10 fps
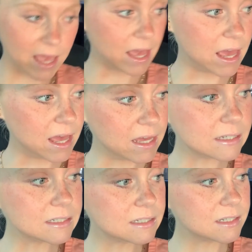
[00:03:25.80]

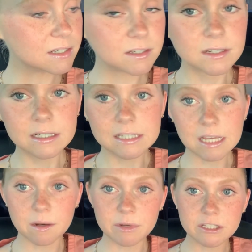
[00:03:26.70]
And it's gonna be